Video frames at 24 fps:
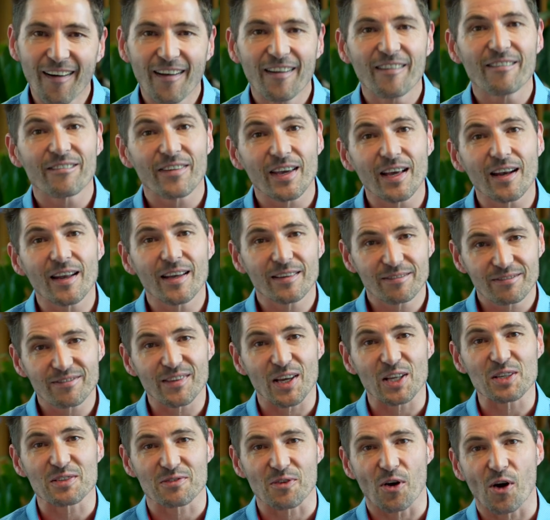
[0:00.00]
feeling,
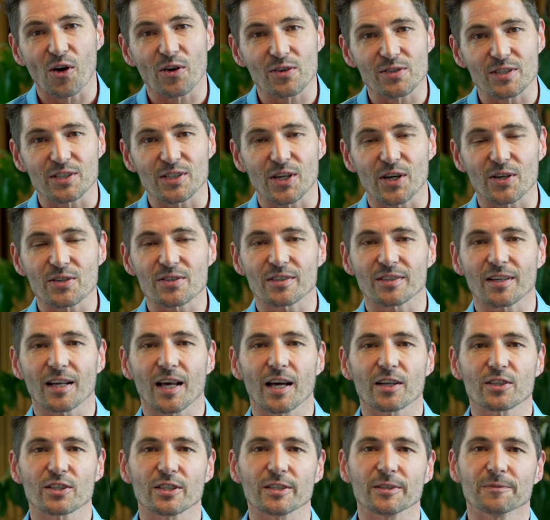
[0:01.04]
that's oxytocin
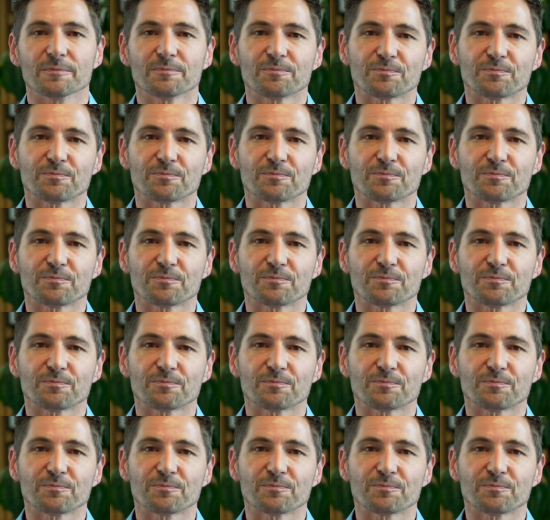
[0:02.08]
largely.